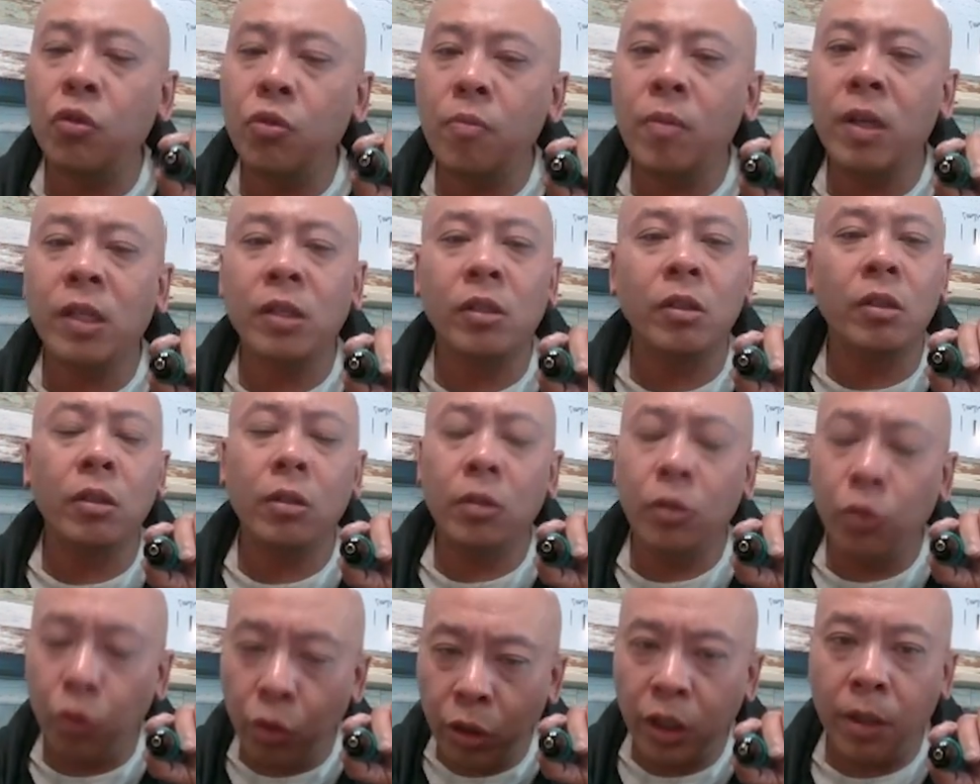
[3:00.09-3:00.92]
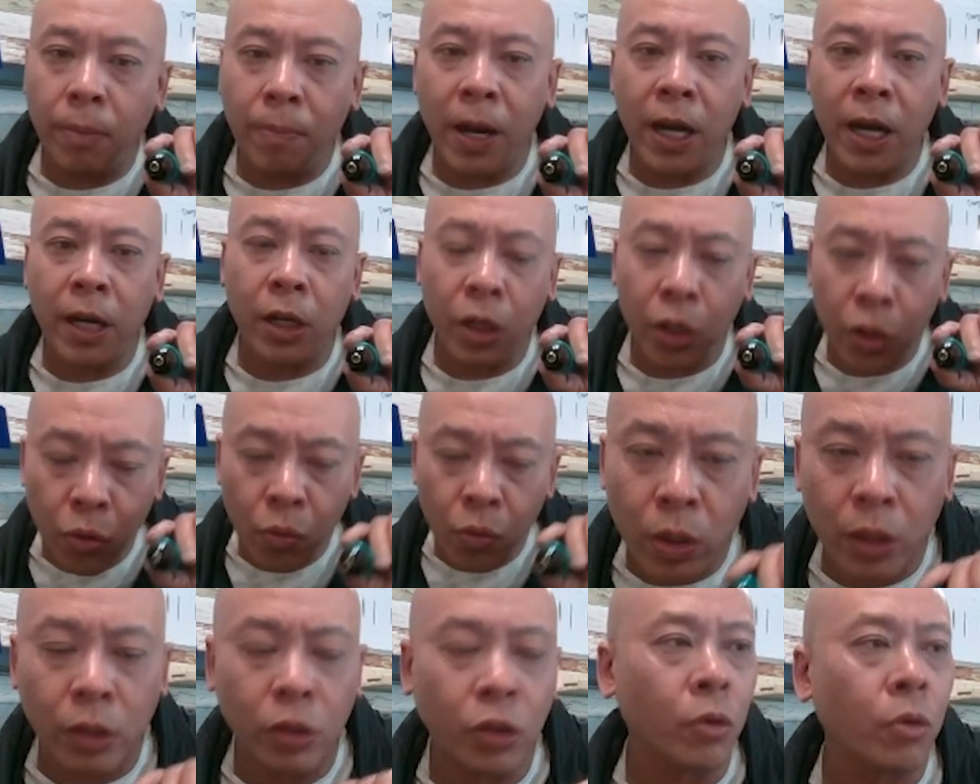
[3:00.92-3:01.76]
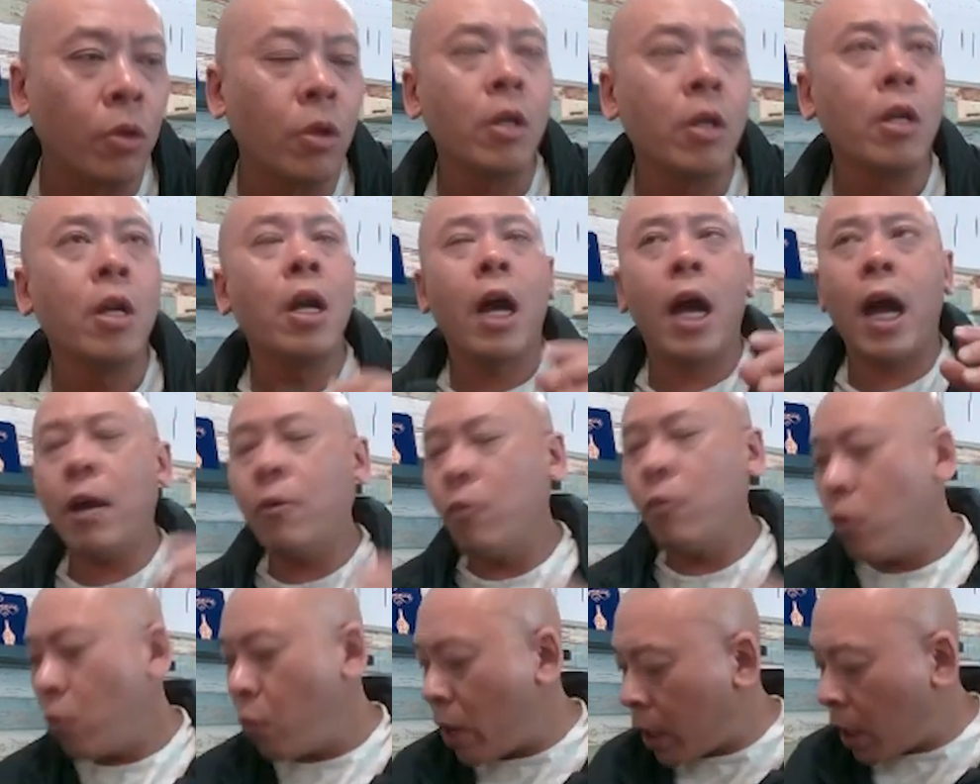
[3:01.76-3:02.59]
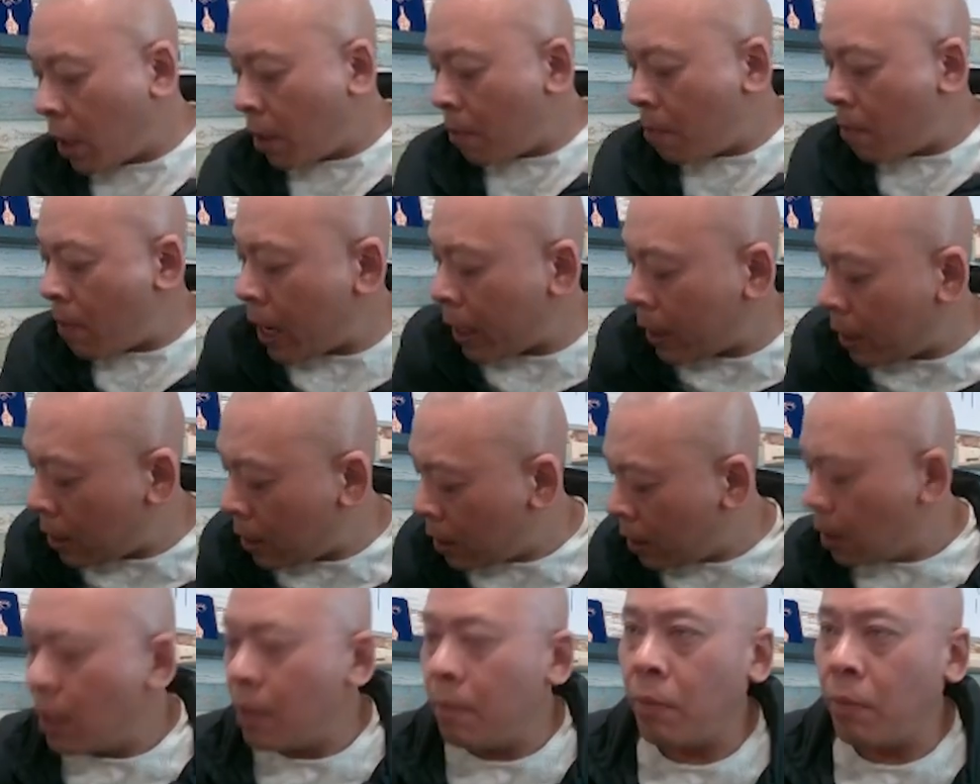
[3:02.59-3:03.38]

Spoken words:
months you need to buy a new So I will recommend